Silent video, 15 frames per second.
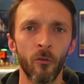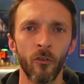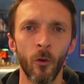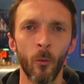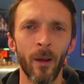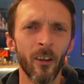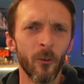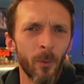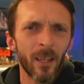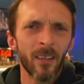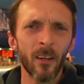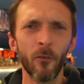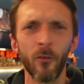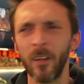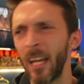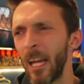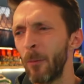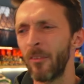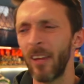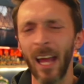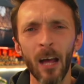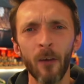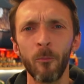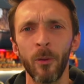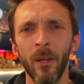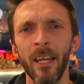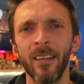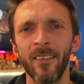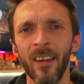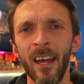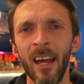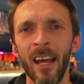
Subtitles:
in the wings, but in different games they have played